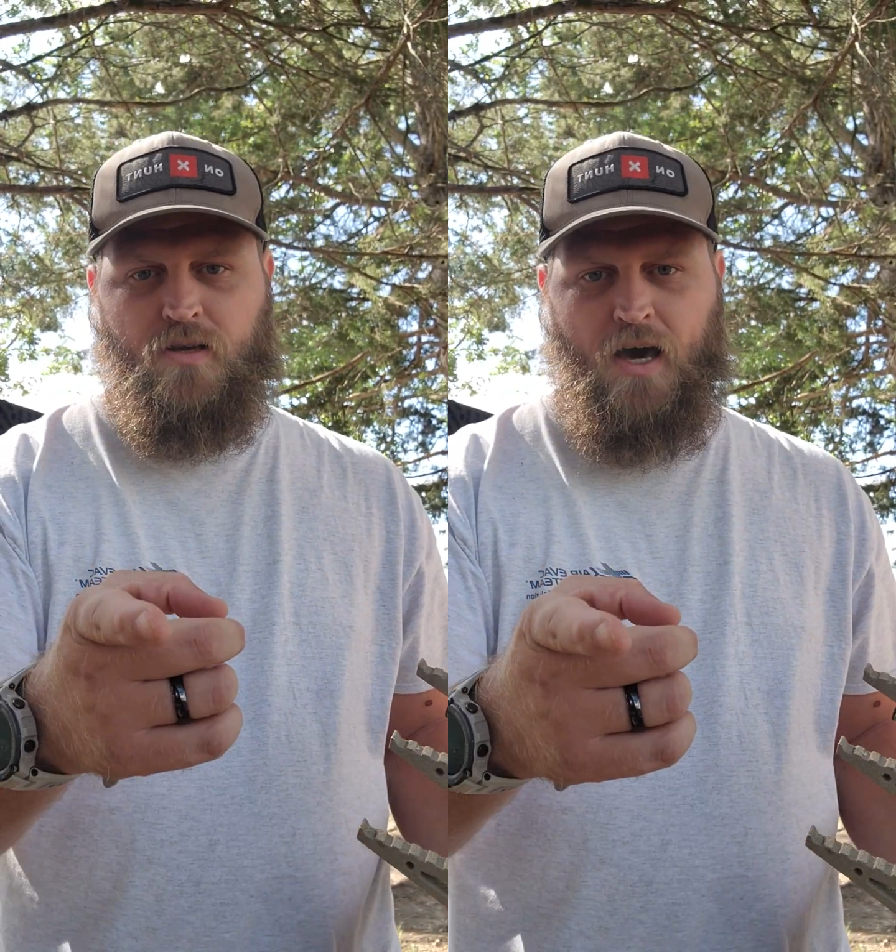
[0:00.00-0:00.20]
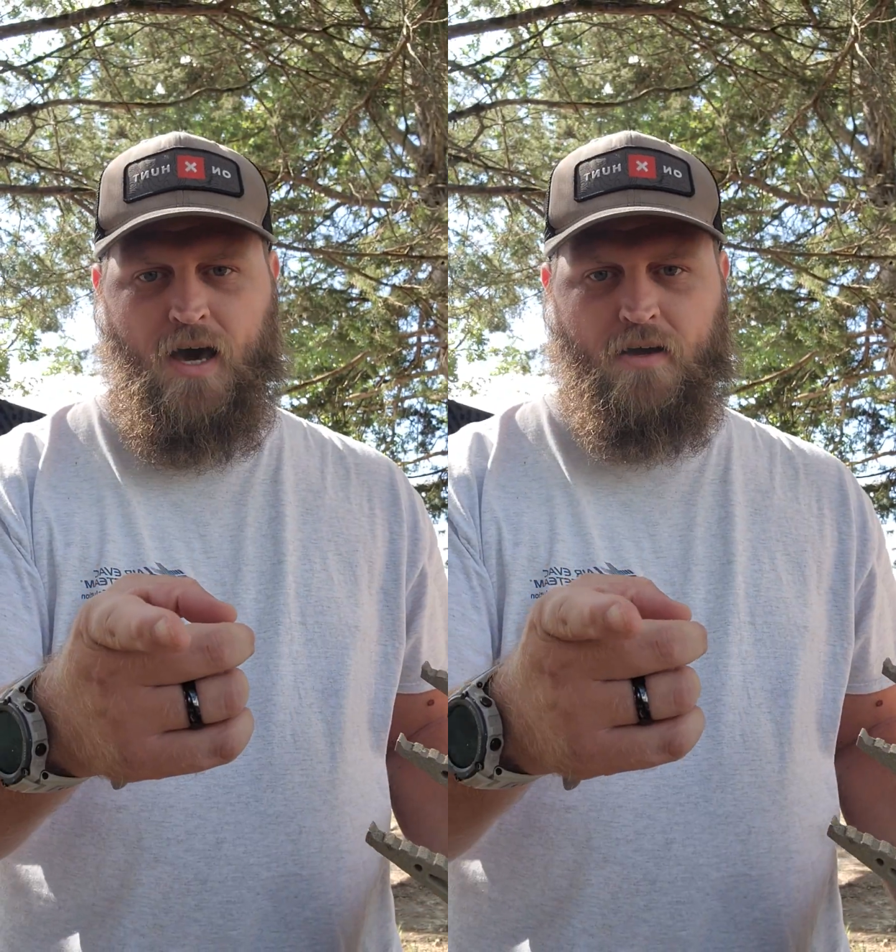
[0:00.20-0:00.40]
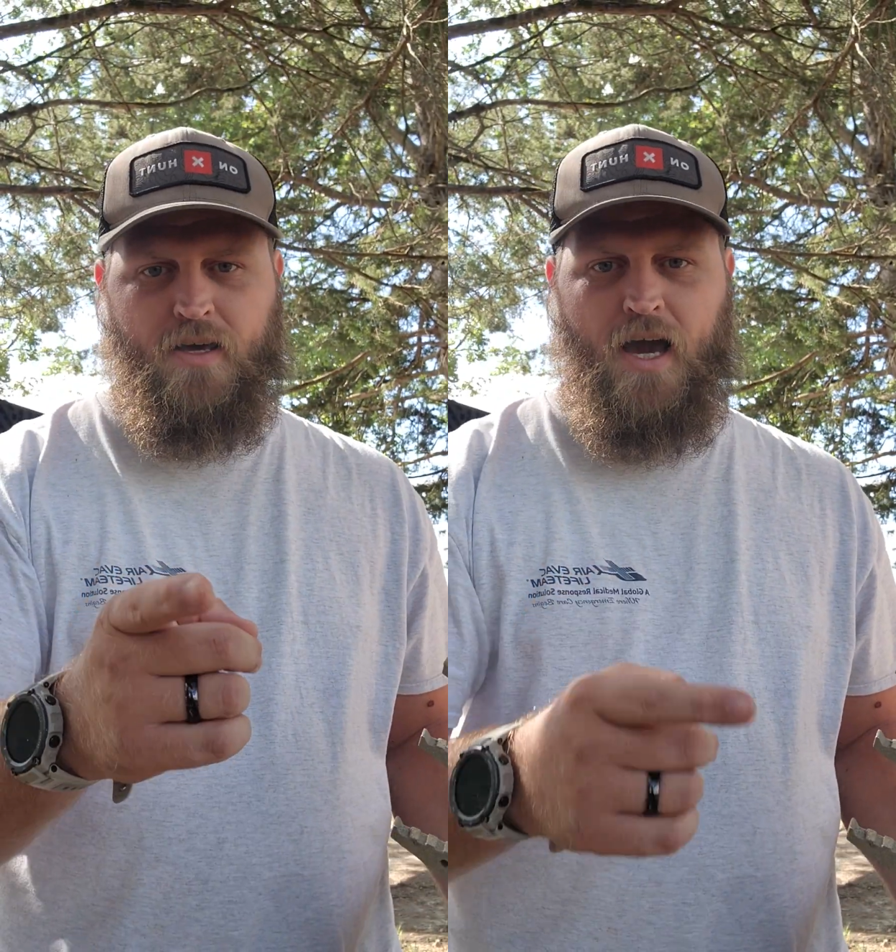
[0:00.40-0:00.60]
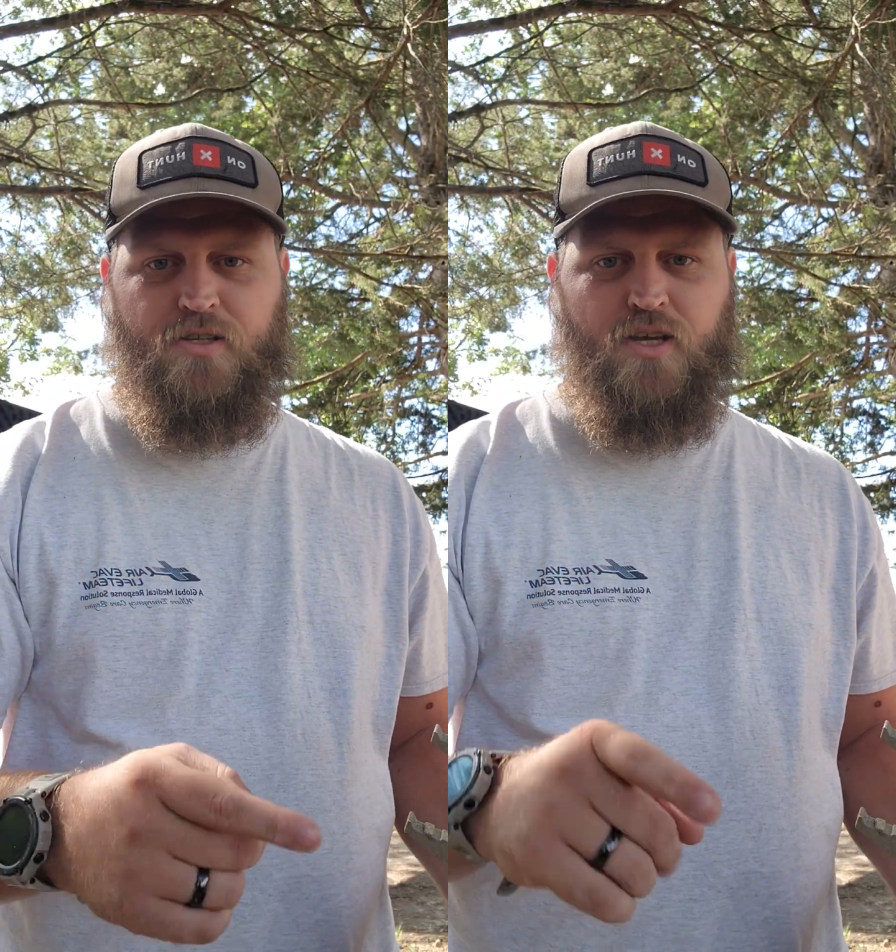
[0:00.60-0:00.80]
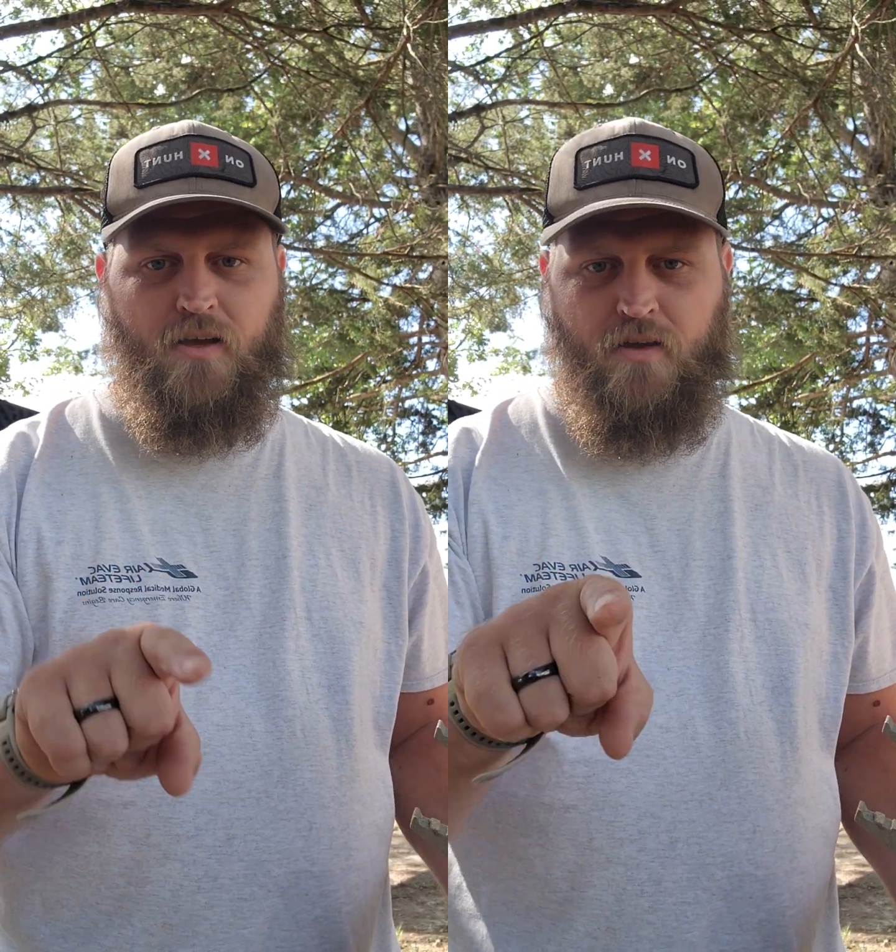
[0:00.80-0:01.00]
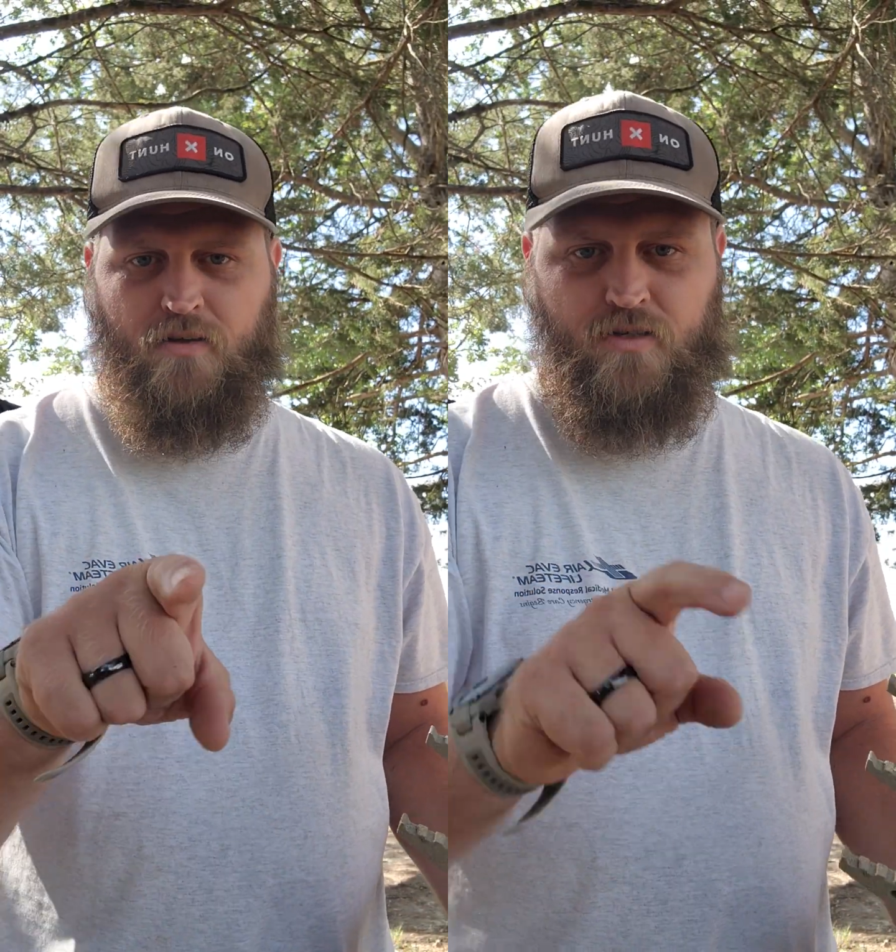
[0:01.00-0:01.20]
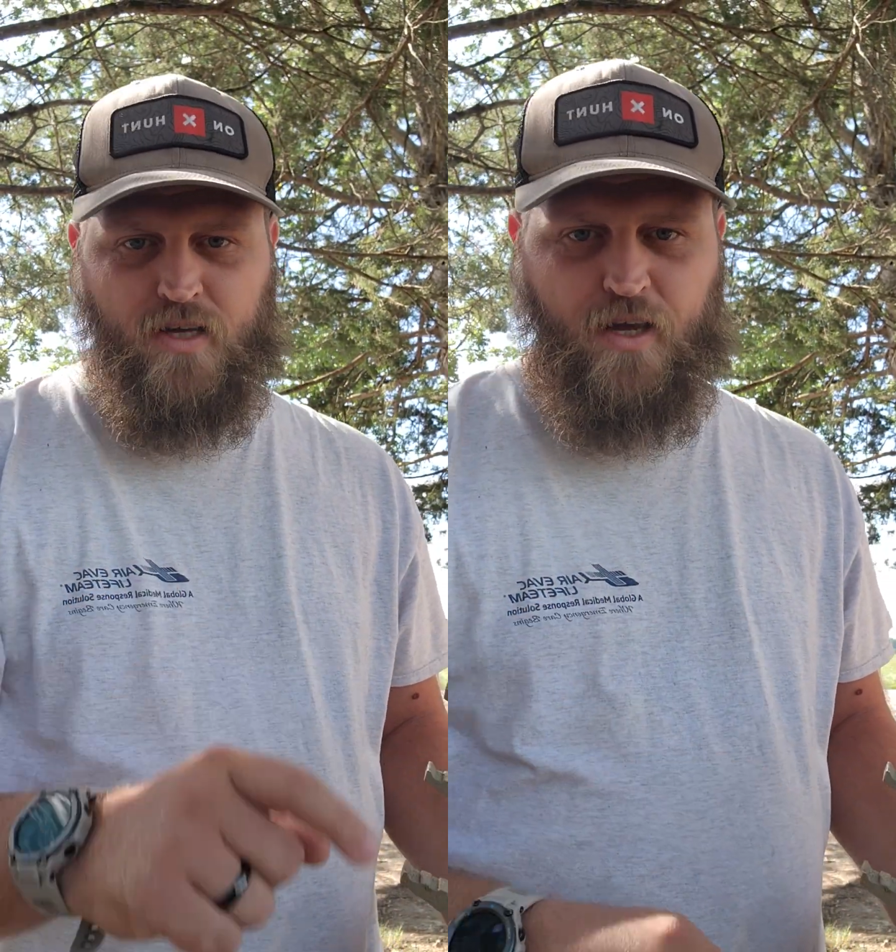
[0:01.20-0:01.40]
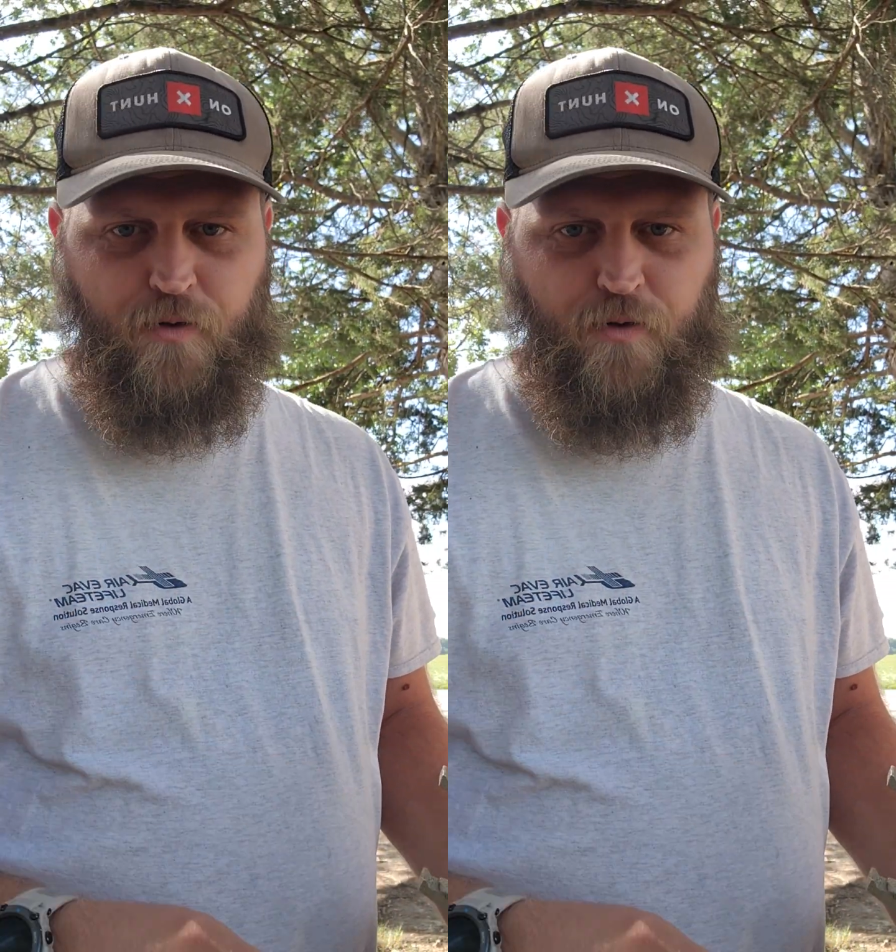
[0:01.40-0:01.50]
Ah, caught you. See,